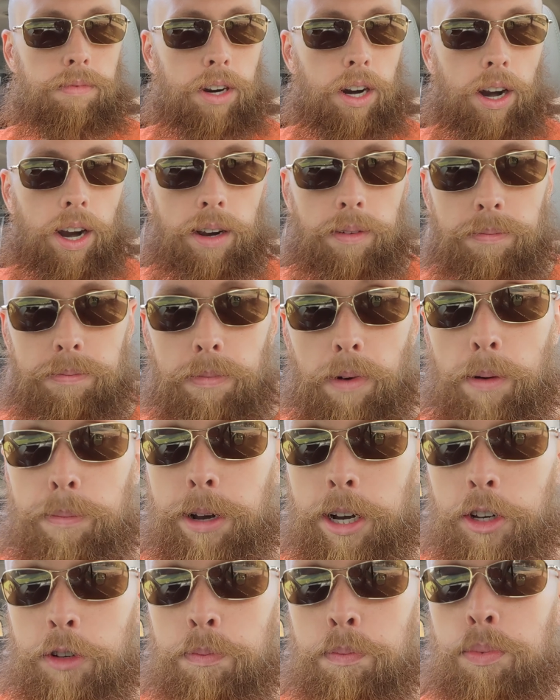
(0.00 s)
right, my
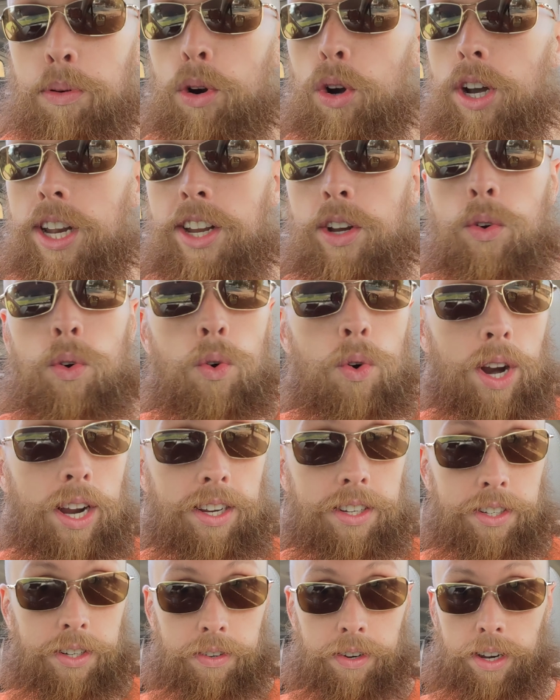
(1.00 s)
beard's pretty
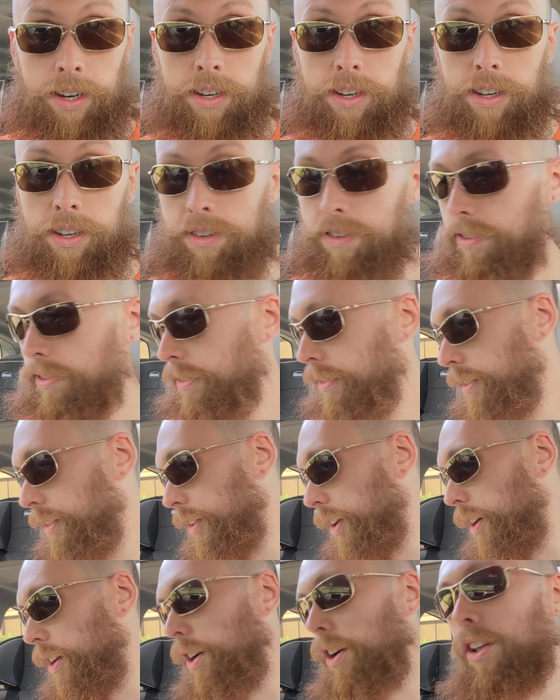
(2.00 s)
crazy right now.
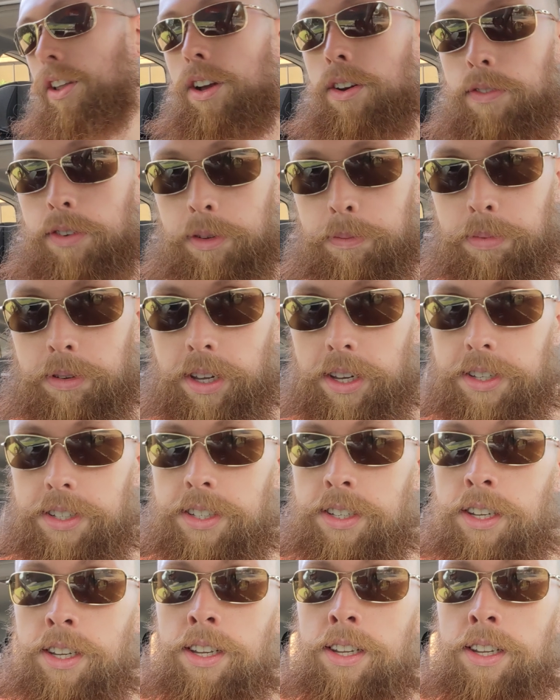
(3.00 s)
It's all over the place.